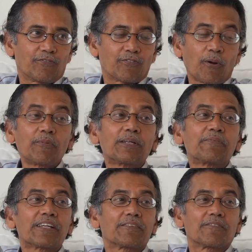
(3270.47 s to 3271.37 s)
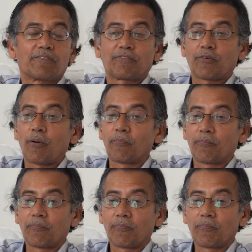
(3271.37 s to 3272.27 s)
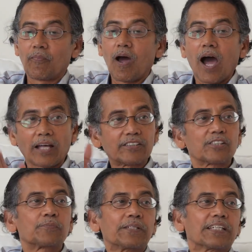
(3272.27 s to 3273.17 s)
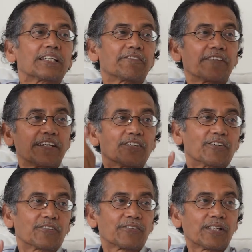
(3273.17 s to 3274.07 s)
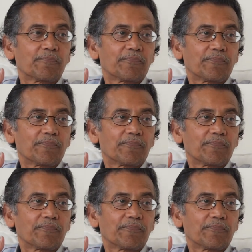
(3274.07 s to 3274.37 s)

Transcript: from others being invading onto them.